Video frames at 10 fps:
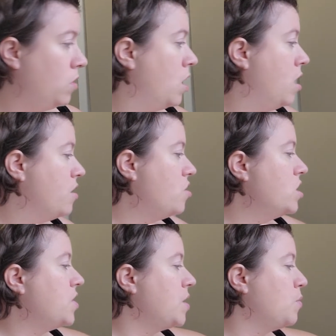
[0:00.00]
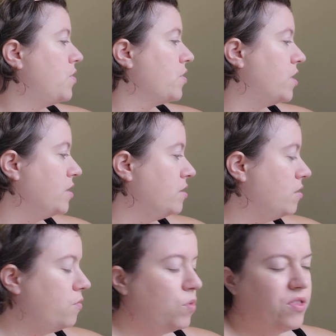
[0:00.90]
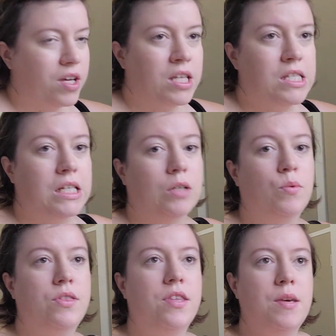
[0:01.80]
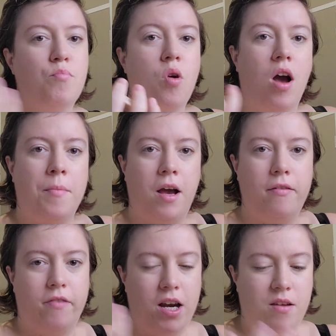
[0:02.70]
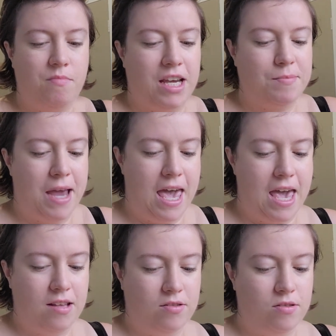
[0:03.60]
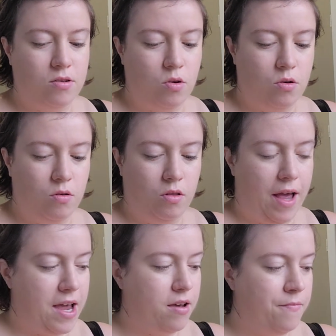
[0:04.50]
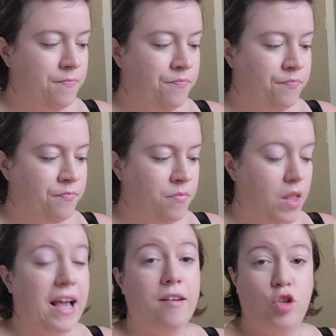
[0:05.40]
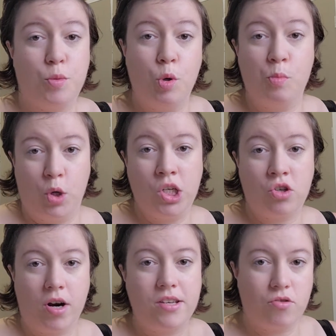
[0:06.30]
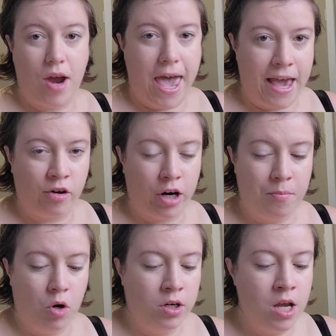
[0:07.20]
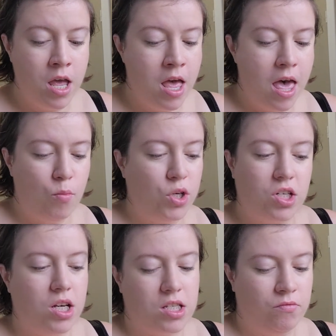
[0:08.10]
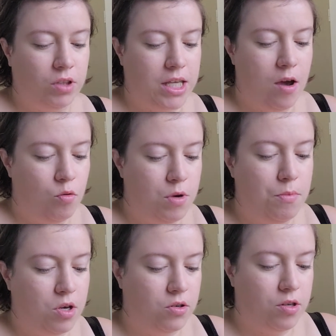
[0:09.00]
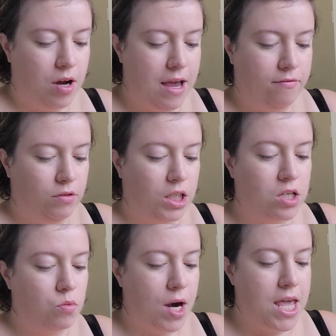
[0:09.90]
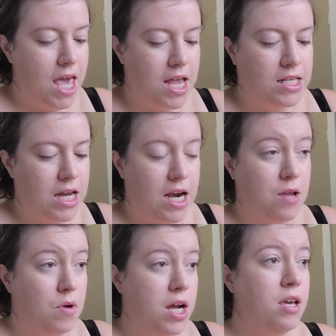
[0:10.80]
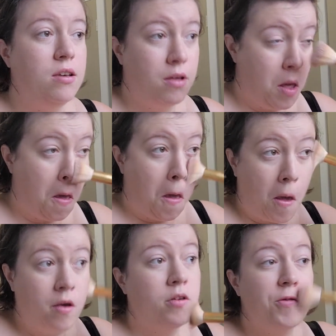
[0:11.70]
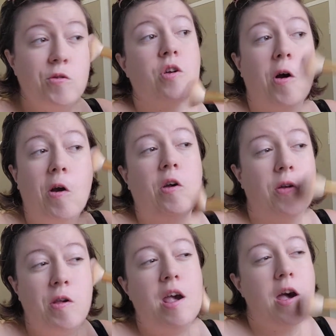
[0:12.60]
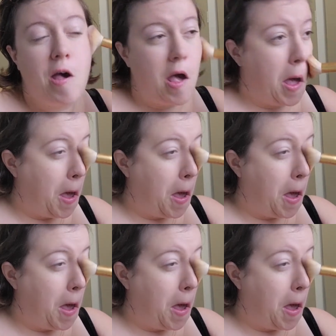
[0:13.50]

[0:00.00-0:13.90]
Is there anything with the concealer? With the primer, I find it makes my hands like I've just put moisturizer or a hand cream on, which doesn't really help me because I have really sweaty hands anyway. So, yeah,